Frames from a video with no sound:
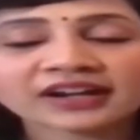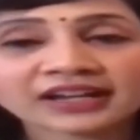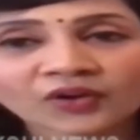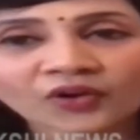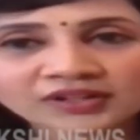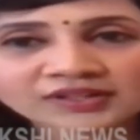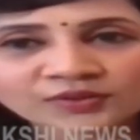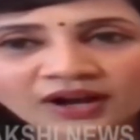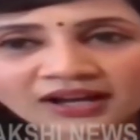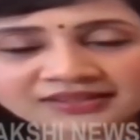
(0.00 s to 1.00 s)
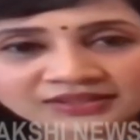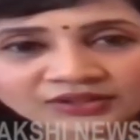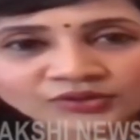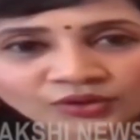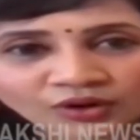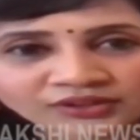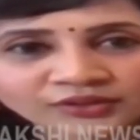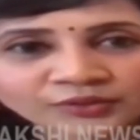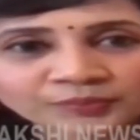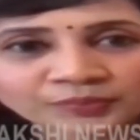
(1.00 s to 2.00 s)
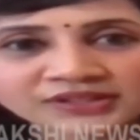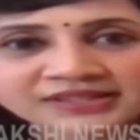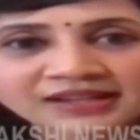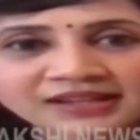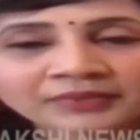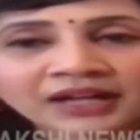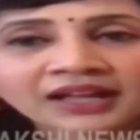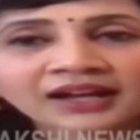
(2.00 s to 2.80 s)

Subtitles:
and also ask your daughter to put some